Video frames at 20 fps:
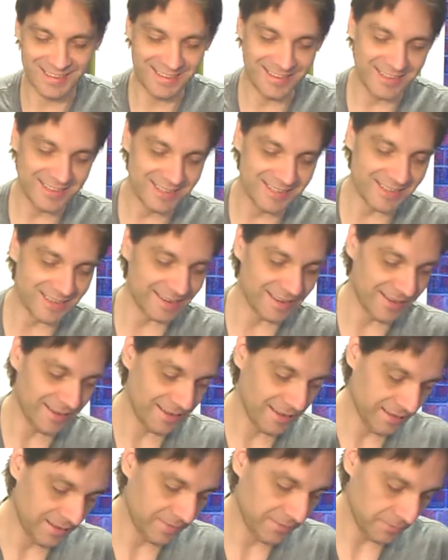Listen,
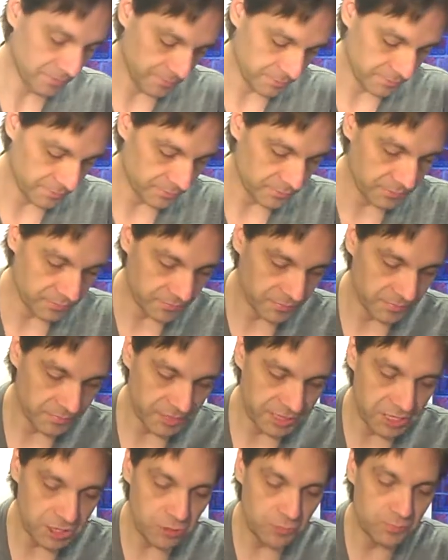
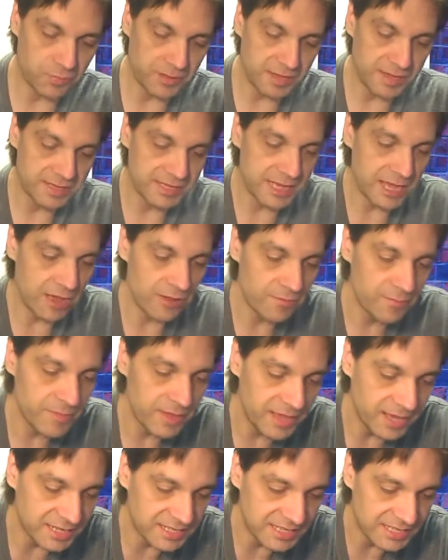can you please help
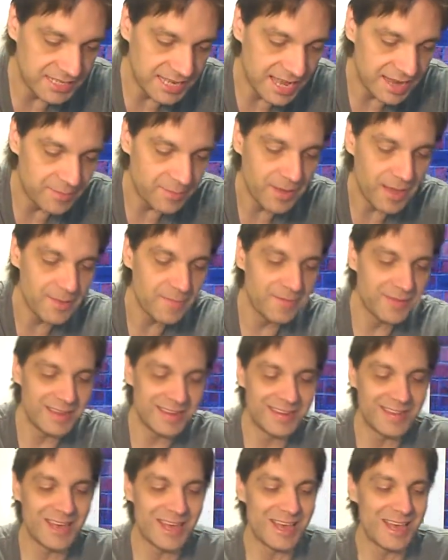me extend my
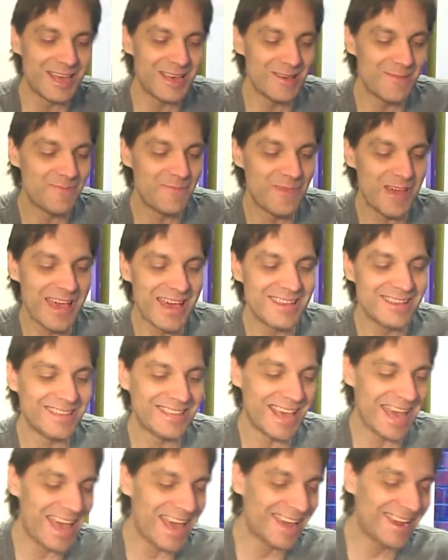
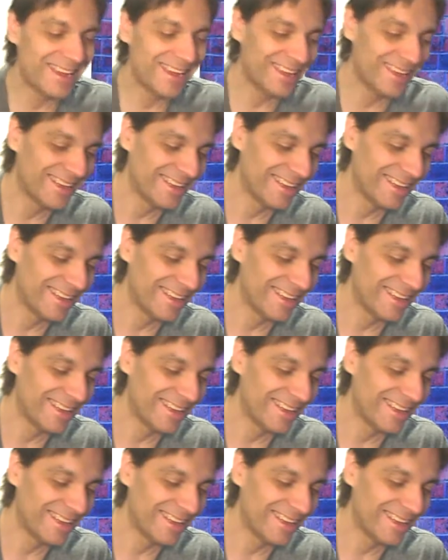bandana?